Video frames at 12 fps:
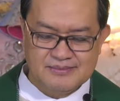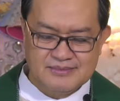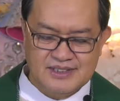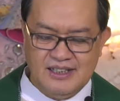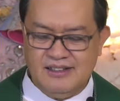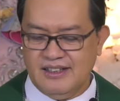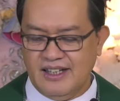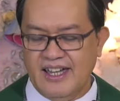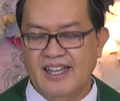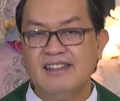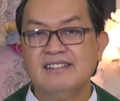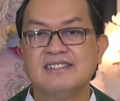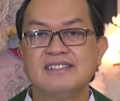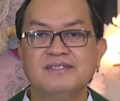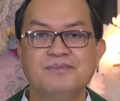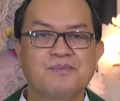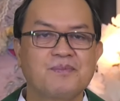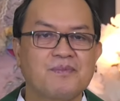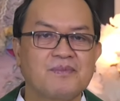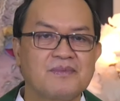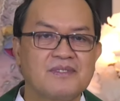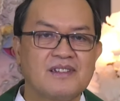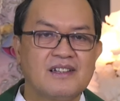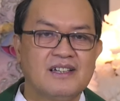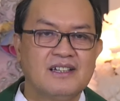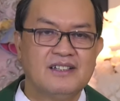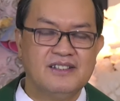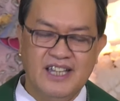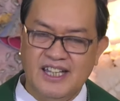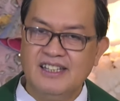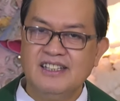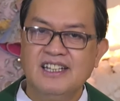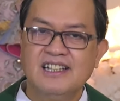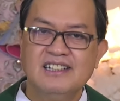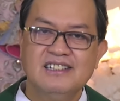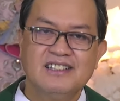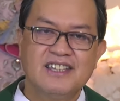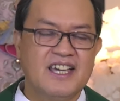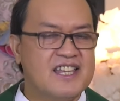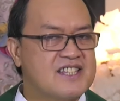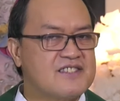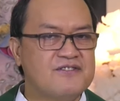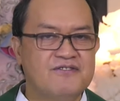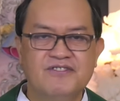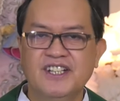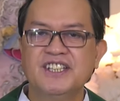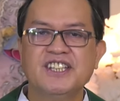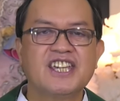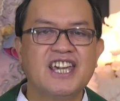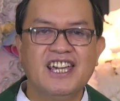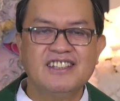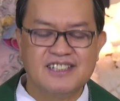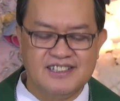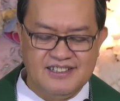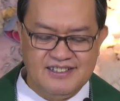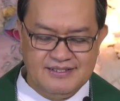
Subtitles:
In the end, Daniel gets vindicated.